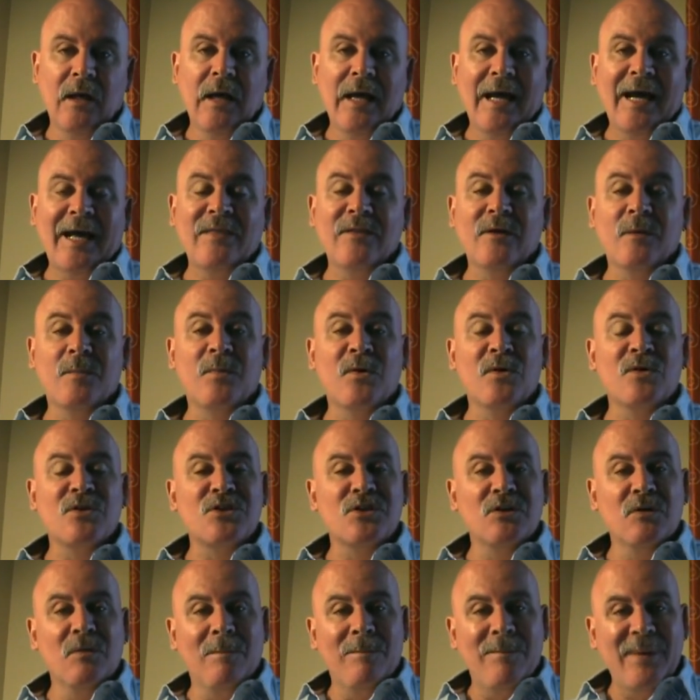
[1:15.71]
had their
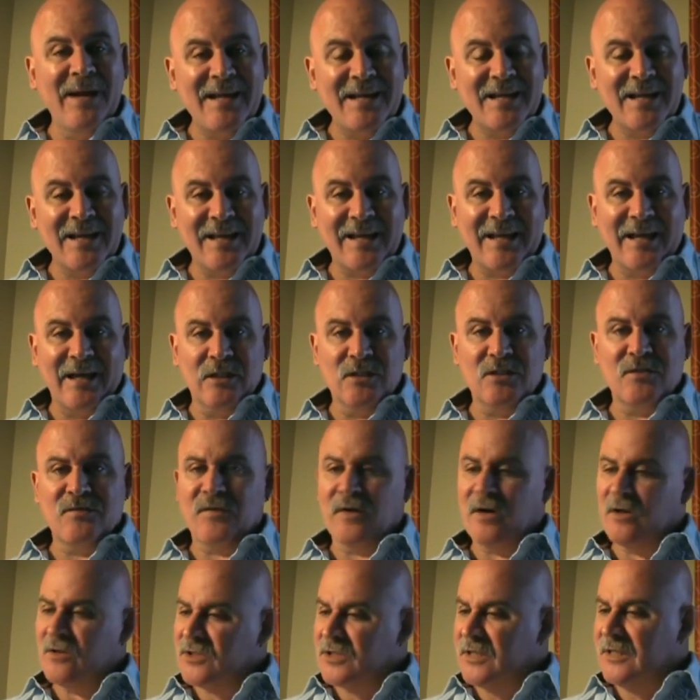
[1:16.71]
personal bank accounts
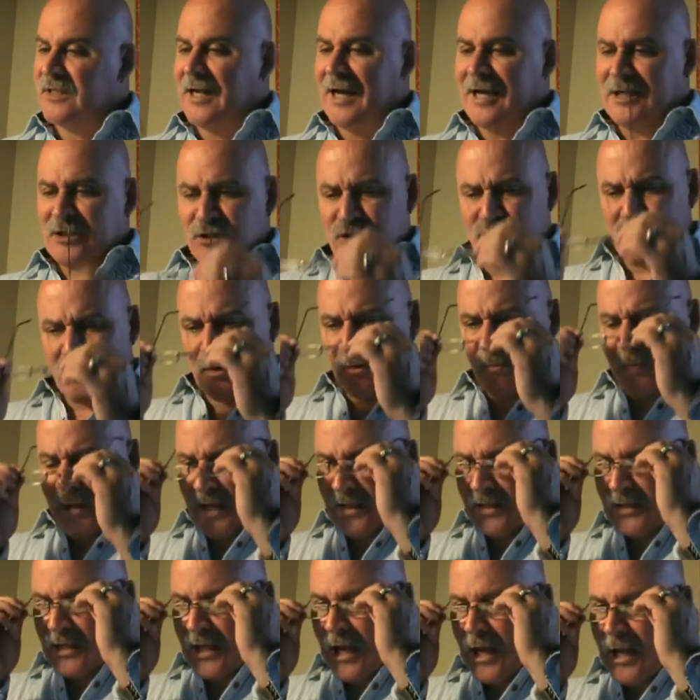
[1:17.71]
frozen. Not sure
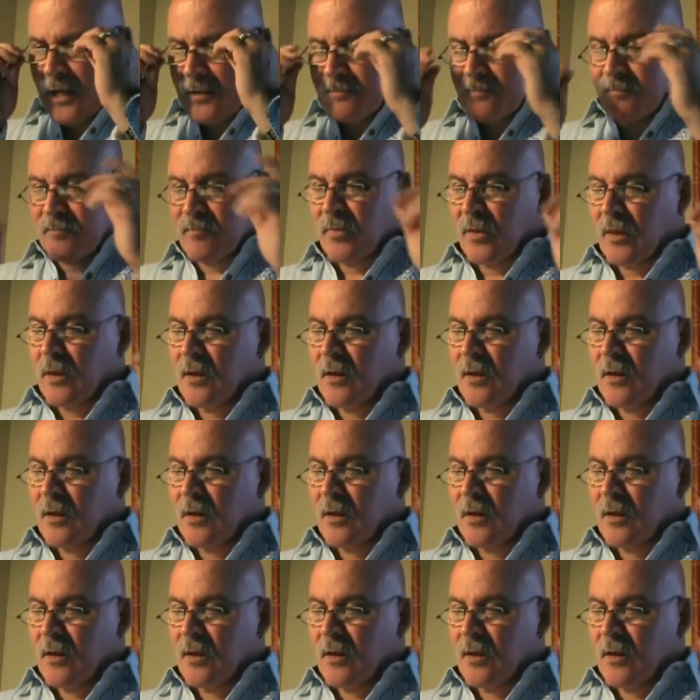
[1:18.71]
about that.